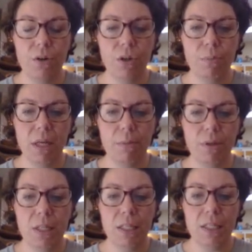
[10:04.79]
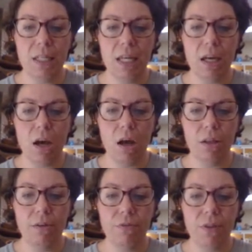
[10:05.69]
you'll be able to see
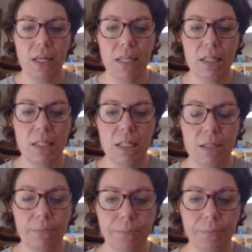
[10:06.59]
all of these,